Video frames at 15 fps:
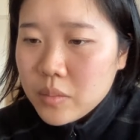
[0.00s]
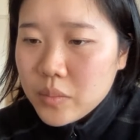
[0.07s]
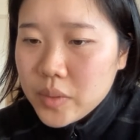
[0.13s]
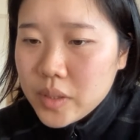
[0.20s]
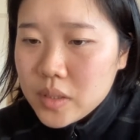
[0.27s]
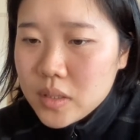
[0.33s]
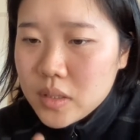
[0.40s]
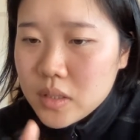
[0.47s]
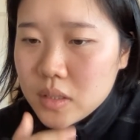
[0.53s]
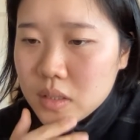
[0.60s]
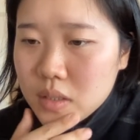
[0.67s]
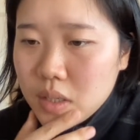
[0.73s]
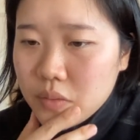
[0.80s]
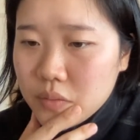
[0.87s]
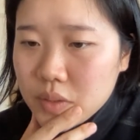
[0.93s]
Breunna
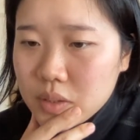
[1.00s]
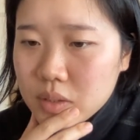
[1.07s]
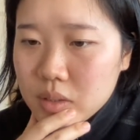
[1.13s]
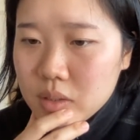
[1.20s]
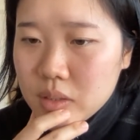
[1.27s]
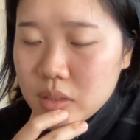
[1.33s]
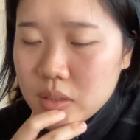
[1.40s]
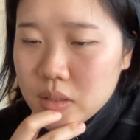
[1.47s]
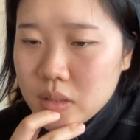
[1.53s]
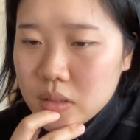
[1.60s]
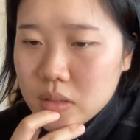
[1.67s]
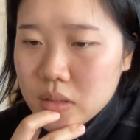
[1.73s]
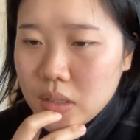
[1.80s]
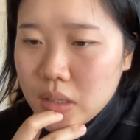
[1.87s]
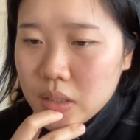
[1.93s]
Steffens
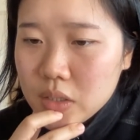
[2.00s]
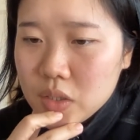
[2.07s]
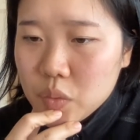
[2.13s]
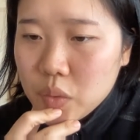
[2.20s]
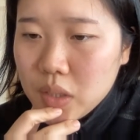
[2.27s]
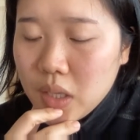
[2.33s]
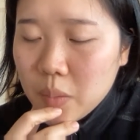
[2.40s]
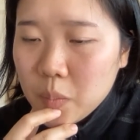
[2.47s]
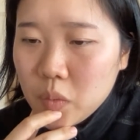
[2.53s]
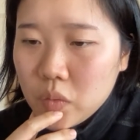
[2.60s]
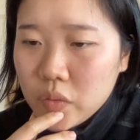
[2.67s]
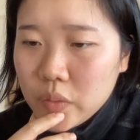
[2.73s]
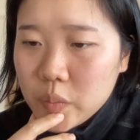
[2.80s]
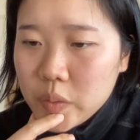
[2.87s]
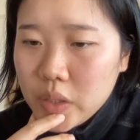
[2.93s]
says, will I
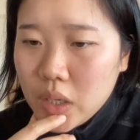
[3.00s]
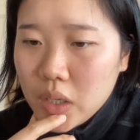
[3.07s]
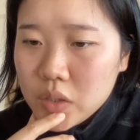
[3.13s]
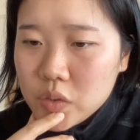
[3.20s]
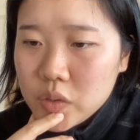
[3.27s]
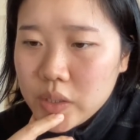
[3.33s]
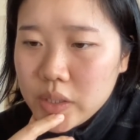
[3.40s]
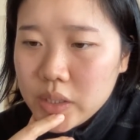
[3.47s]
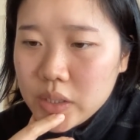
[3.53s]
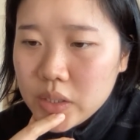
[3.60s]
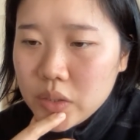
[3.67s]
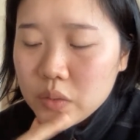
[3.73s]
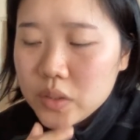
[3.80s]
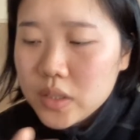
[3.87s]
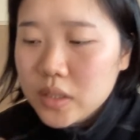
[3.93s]
move in with Andre? Can
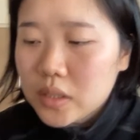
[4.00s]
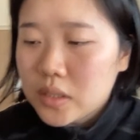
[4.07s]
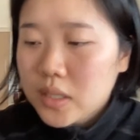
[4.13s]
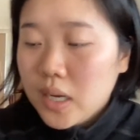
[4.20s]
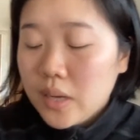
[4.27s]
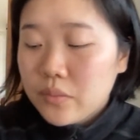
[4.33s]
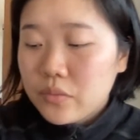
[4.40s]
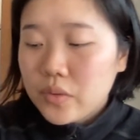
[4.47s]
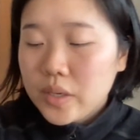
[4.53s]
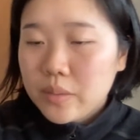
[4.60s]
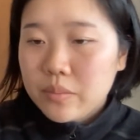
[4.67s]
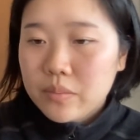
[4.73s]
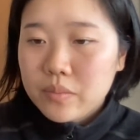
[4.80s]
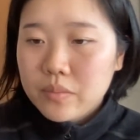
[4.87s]
you see a time frame?